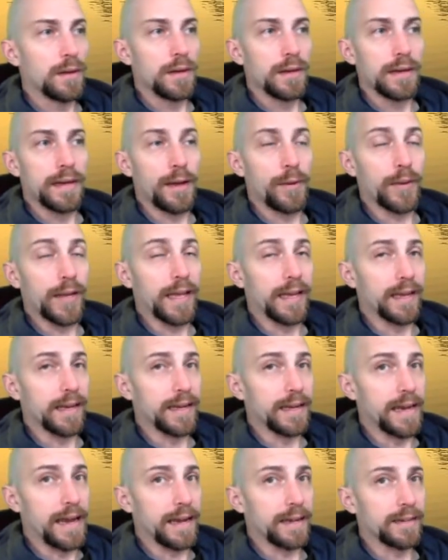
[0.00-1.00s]
Now we can
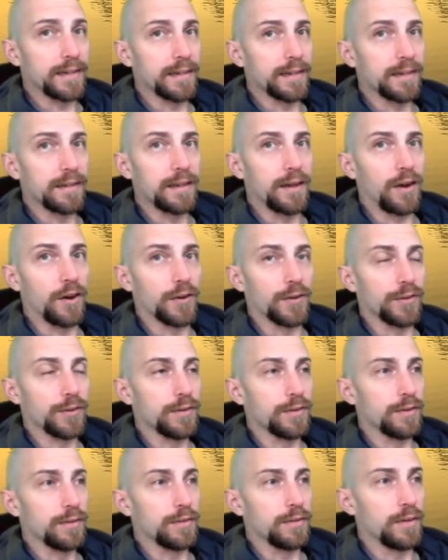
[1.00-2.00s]
connect our
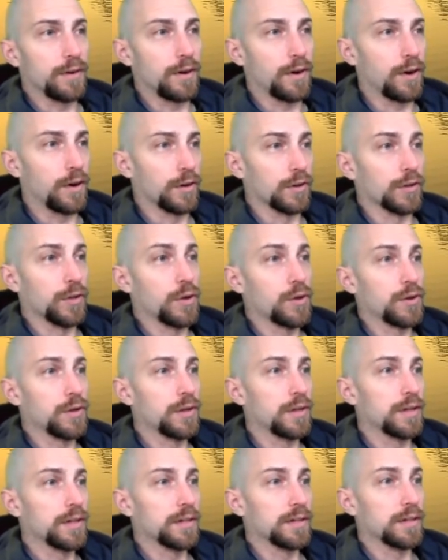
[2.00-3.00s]

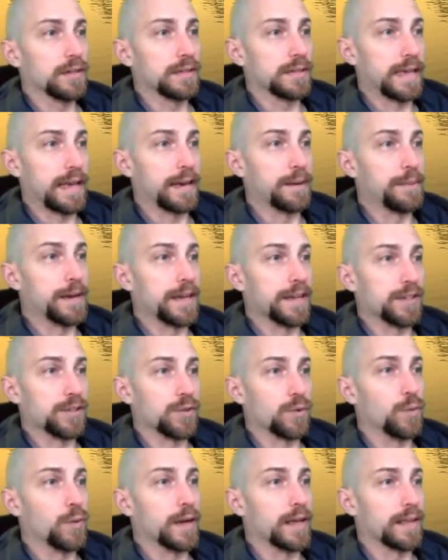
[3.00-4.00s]
local
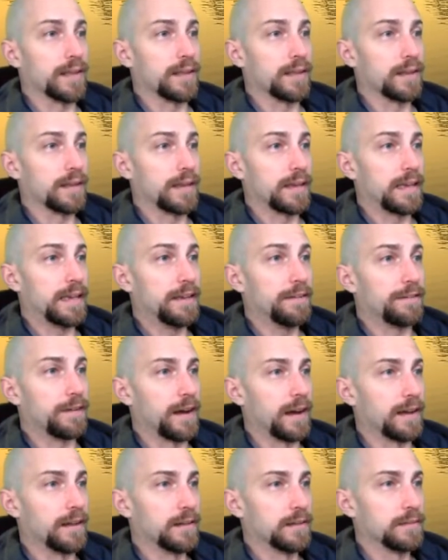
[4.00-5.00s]
database with
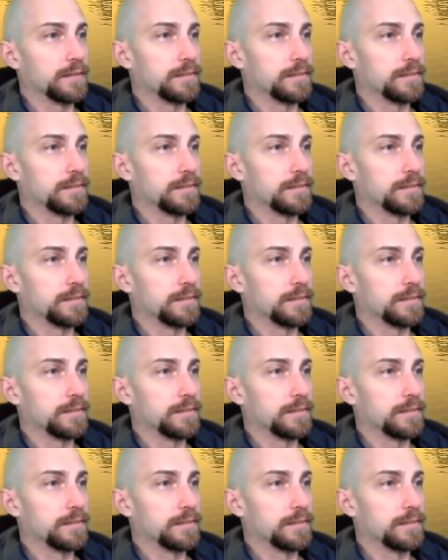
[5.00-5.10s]
KeyFile,